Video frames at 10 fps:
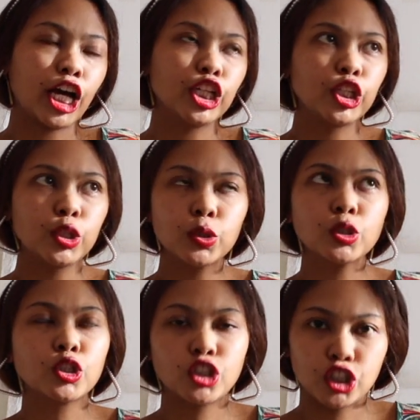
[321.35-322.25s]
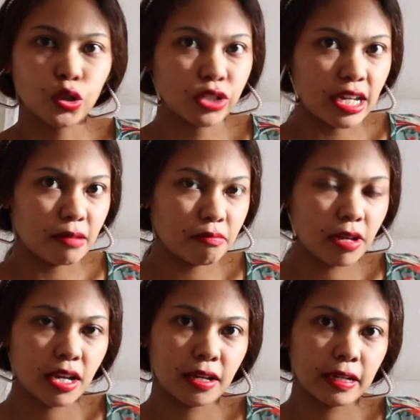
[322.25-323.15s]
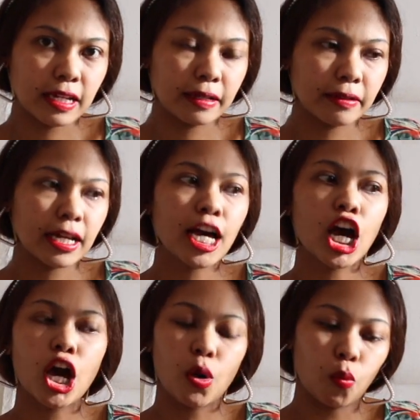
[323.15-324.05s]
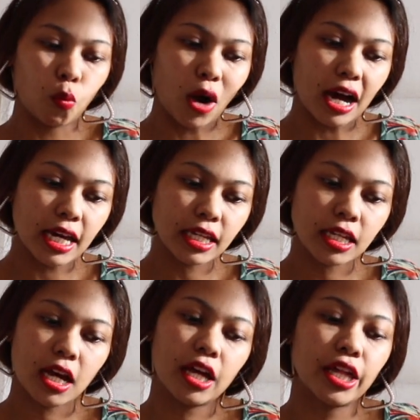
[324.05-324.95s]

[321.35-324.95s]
You should show them why